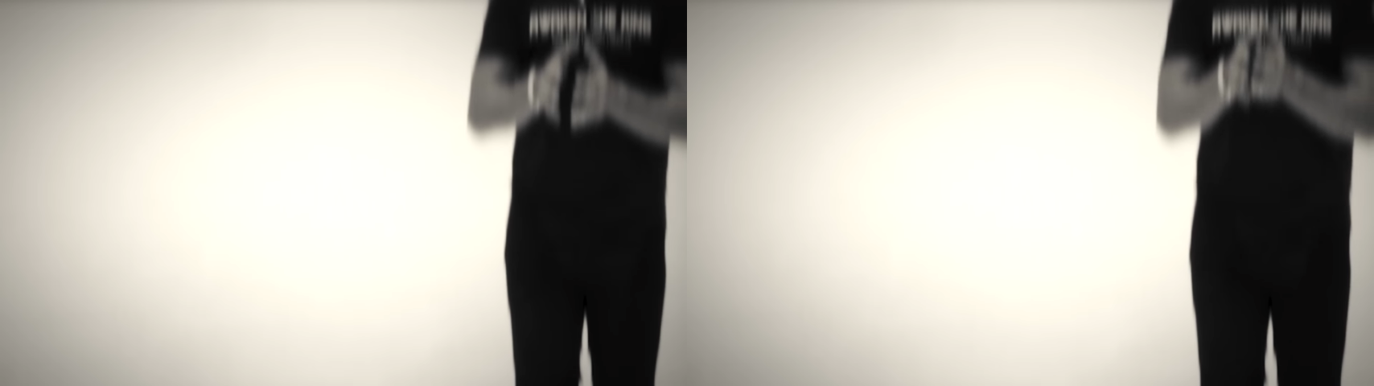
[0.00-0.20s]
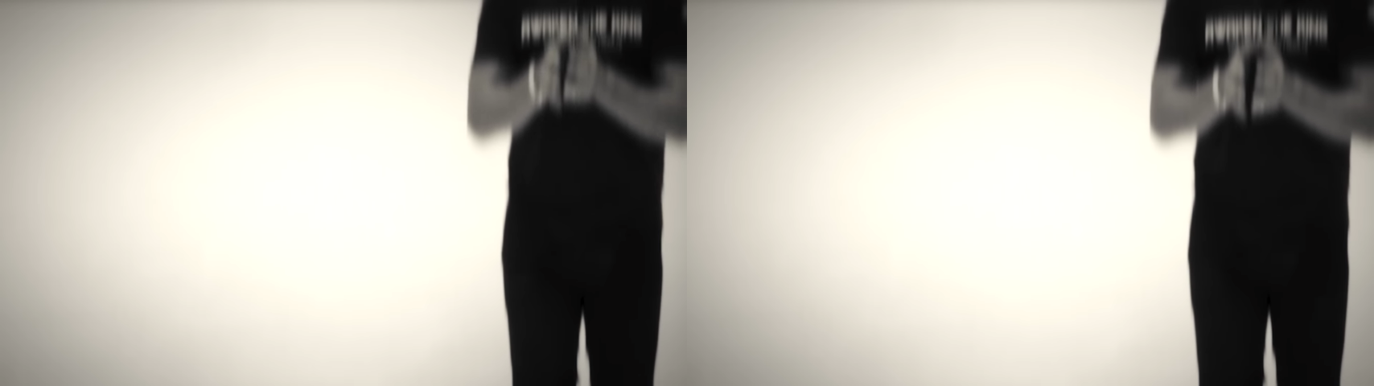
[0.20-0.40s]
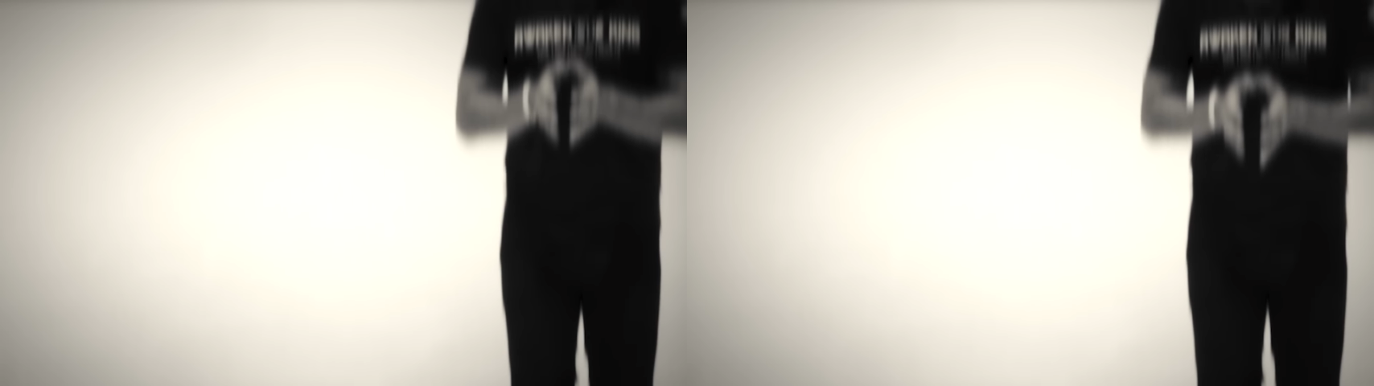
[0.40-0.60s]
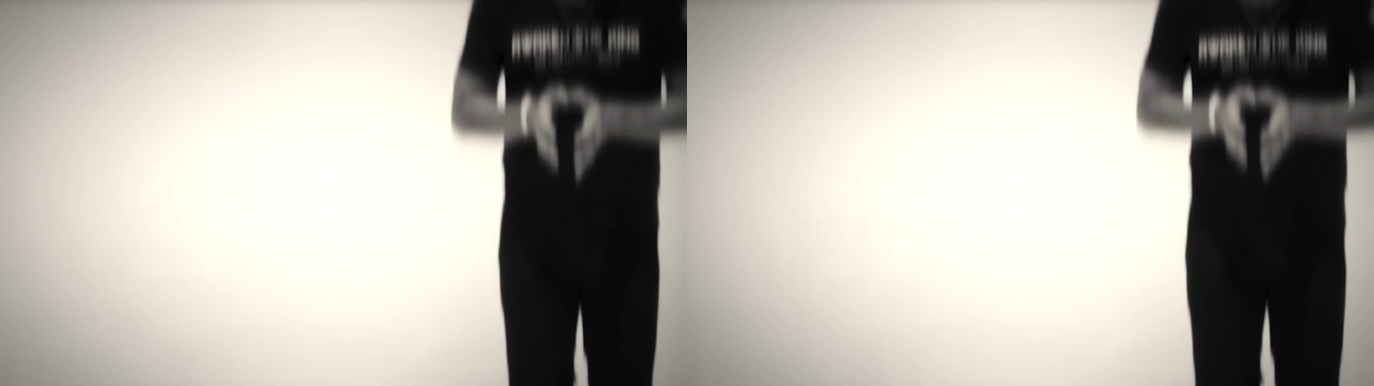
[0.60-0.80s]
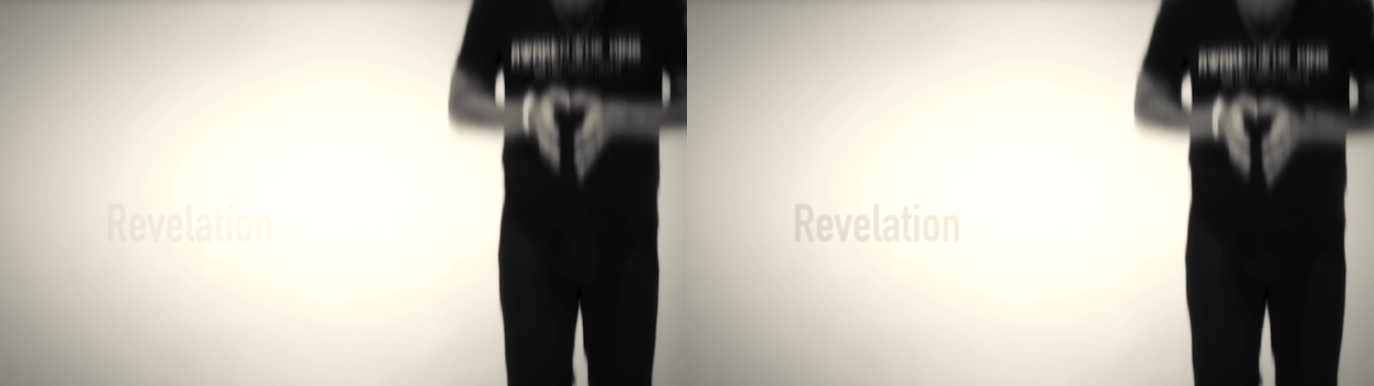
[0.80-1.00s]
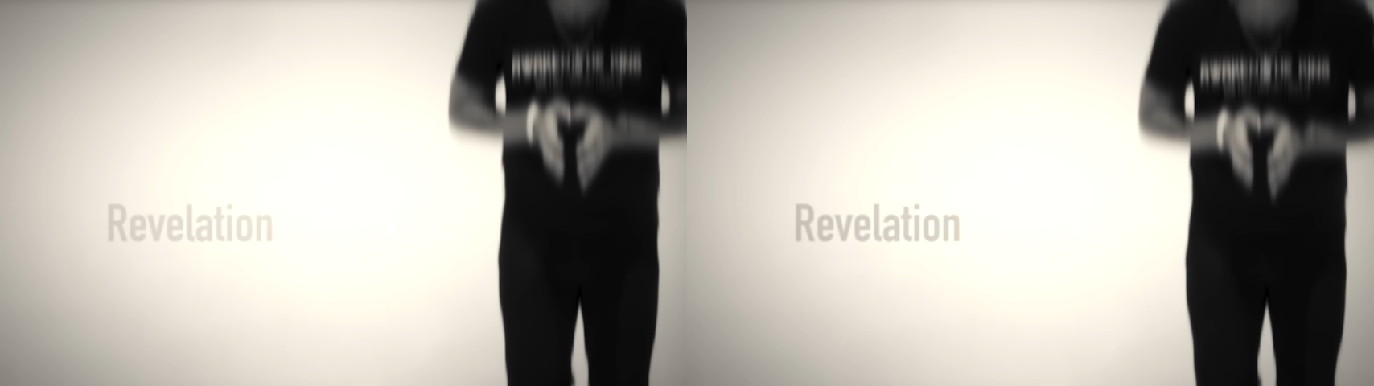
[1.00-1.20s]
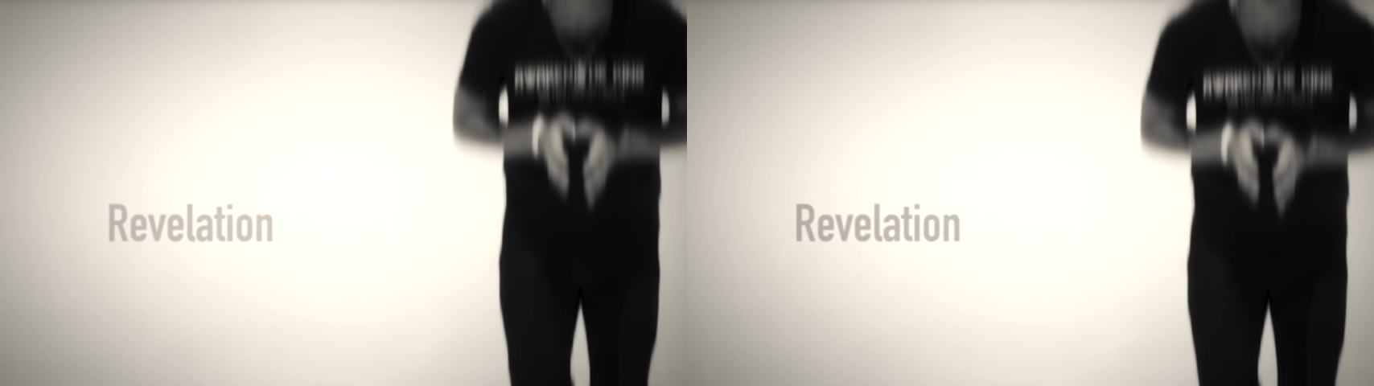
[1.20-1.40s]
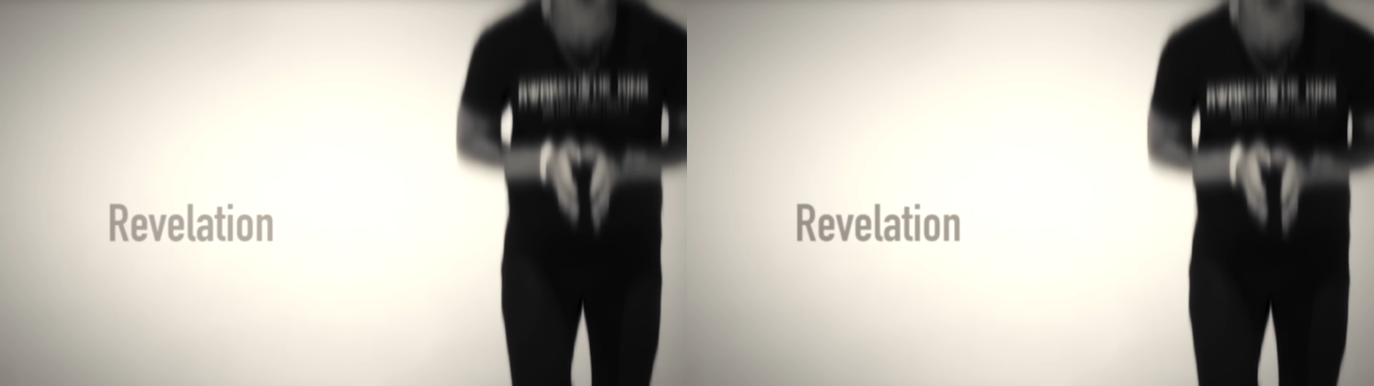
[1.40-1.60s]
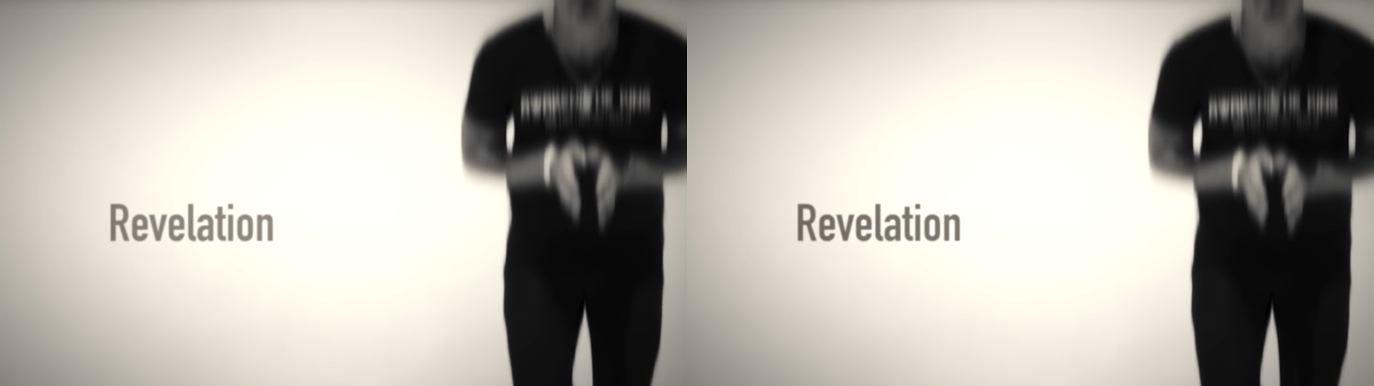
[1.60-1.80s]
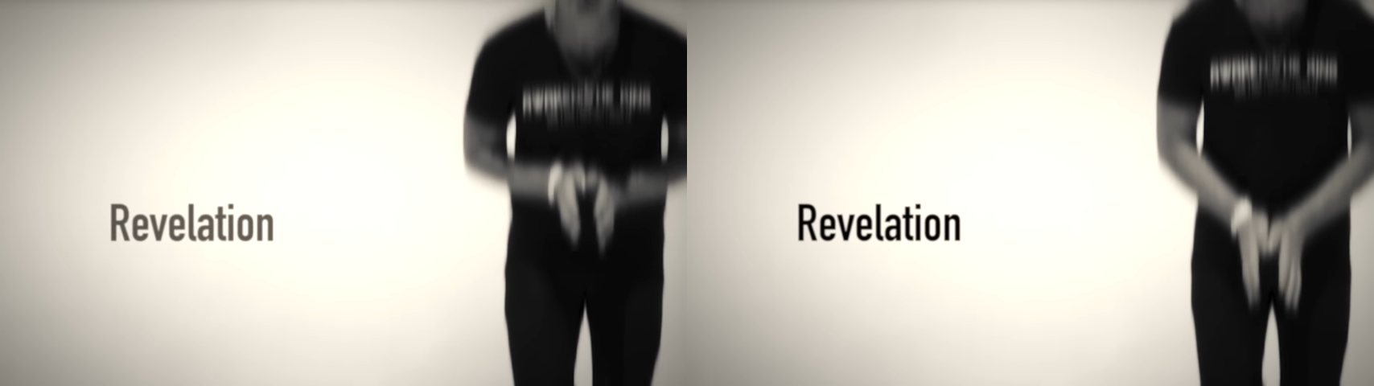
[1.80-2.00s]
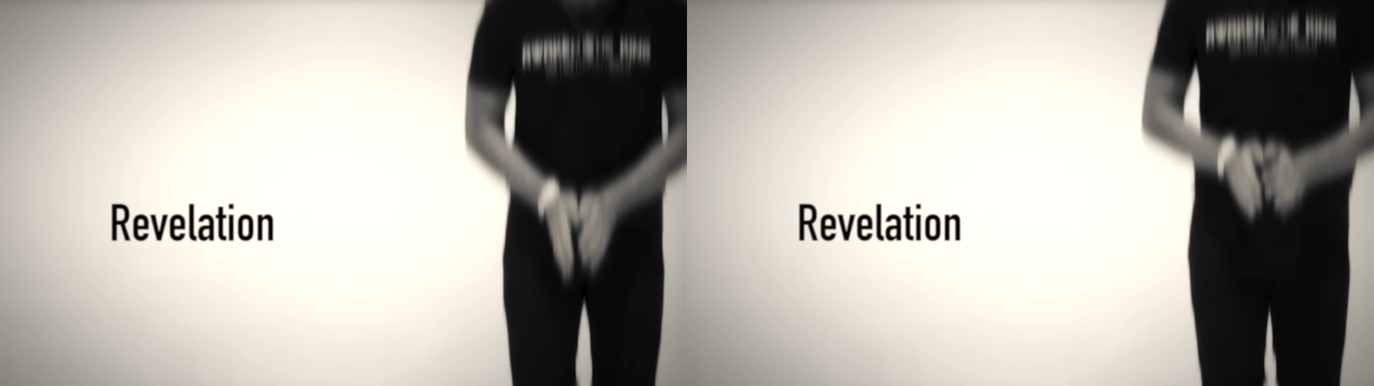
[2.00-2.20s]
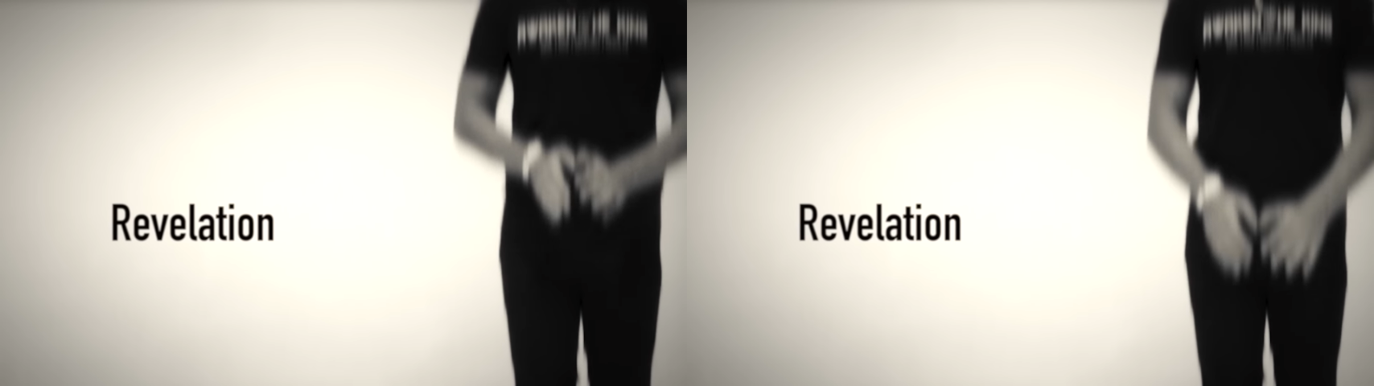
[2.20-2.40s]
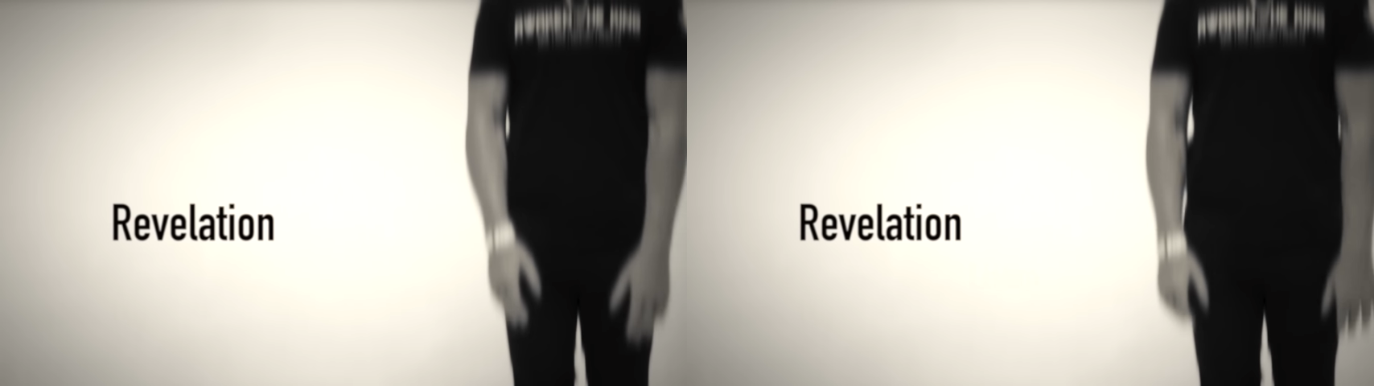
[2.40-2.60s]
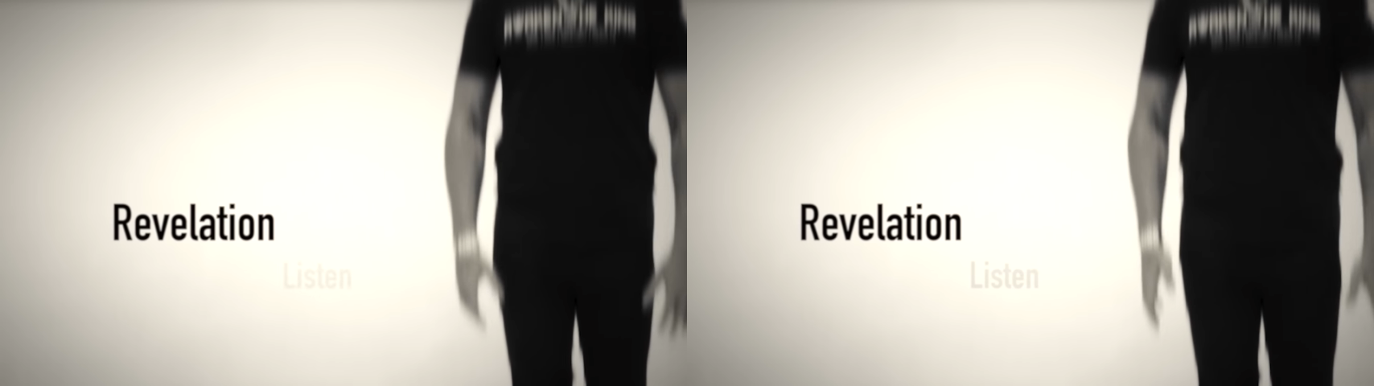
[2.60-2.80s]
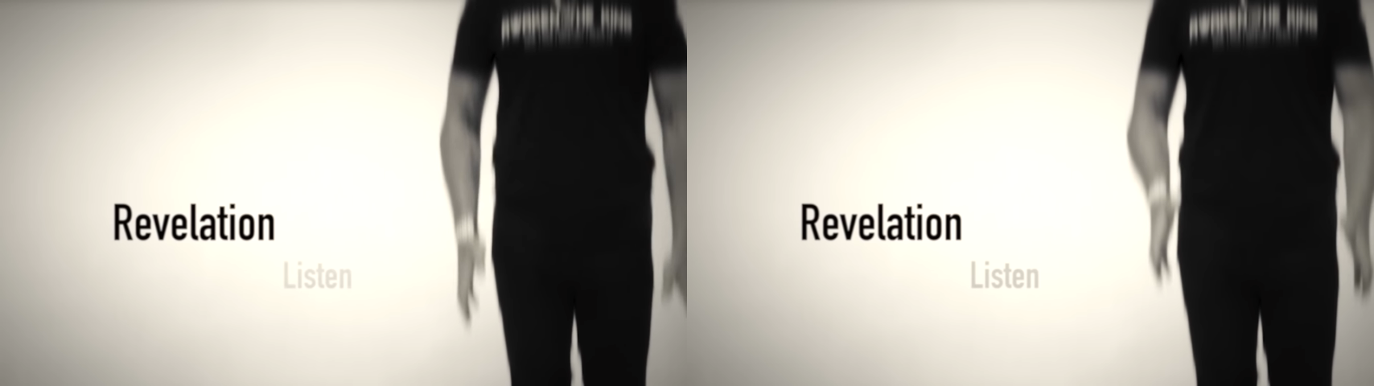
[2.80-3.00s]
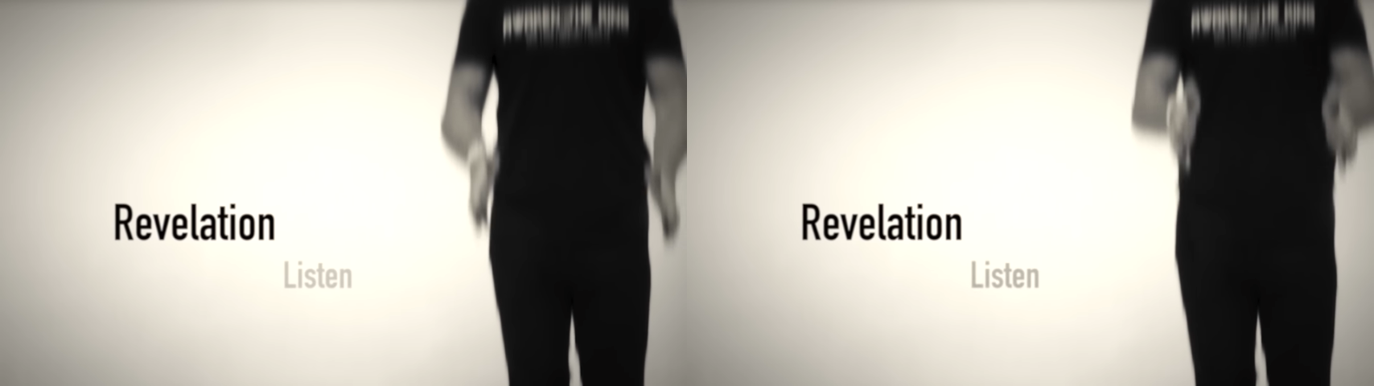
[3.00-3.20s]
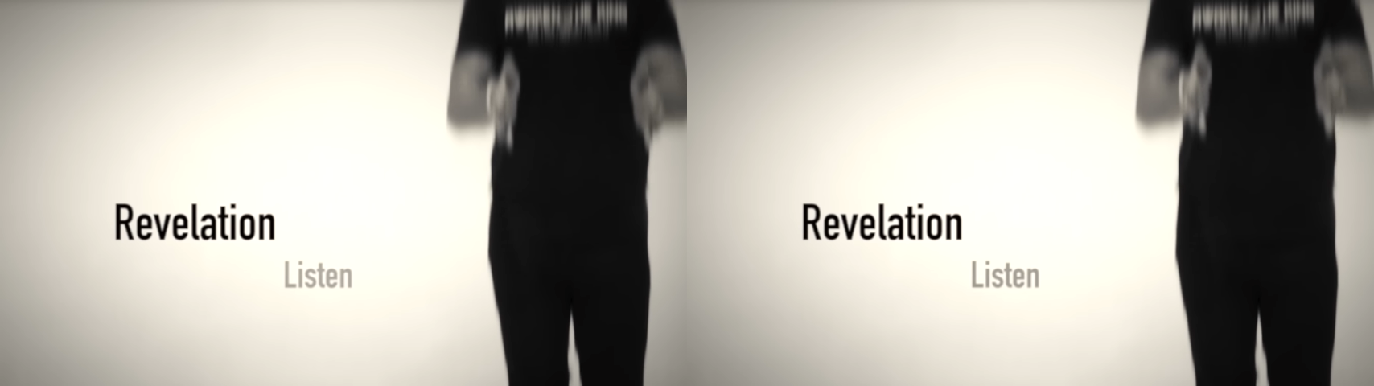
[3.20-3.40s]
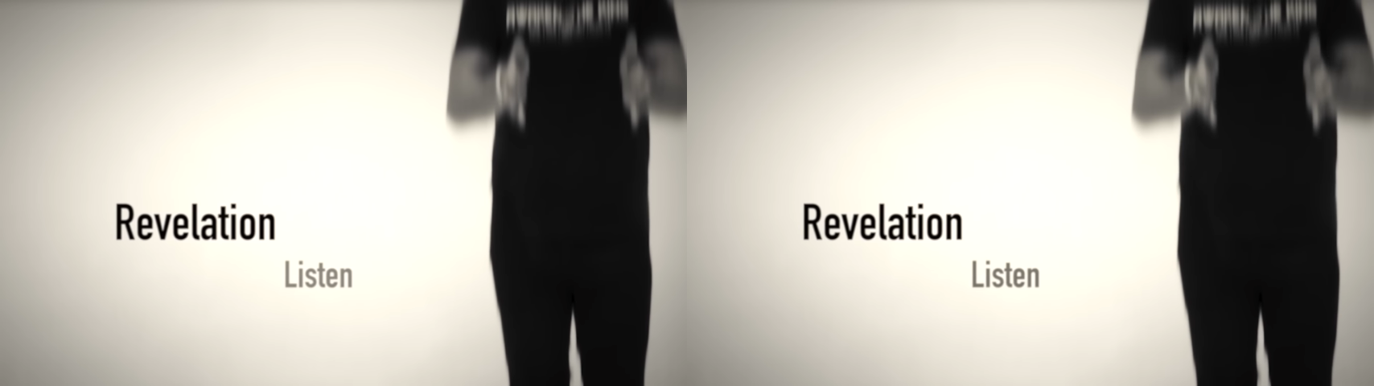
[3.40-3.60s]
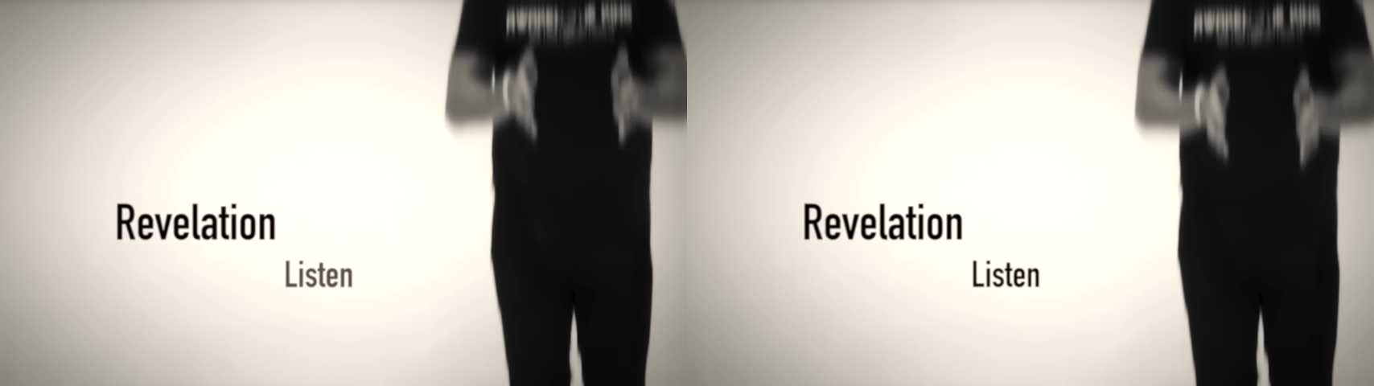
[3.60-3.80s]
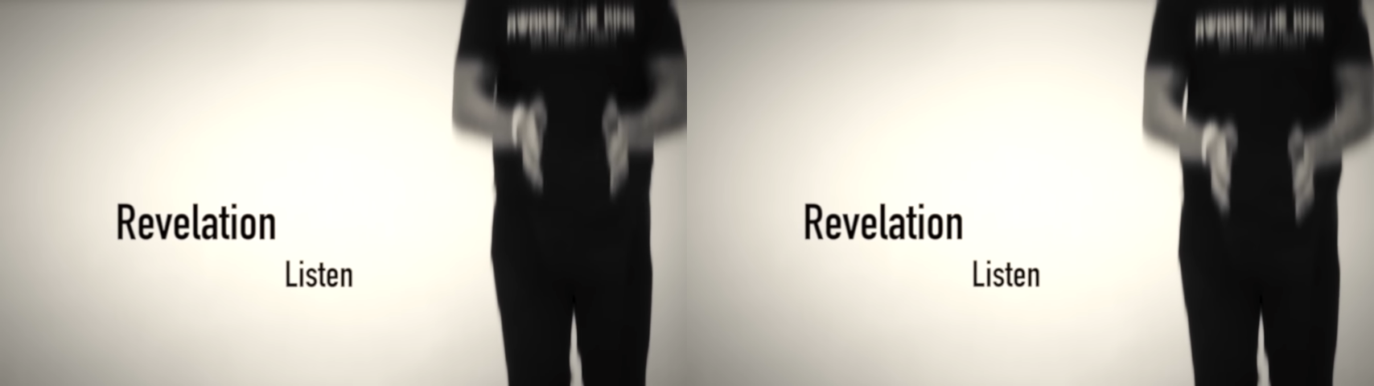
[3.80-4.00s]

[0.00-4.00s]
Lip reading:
No face is visible, so there are no lips to read.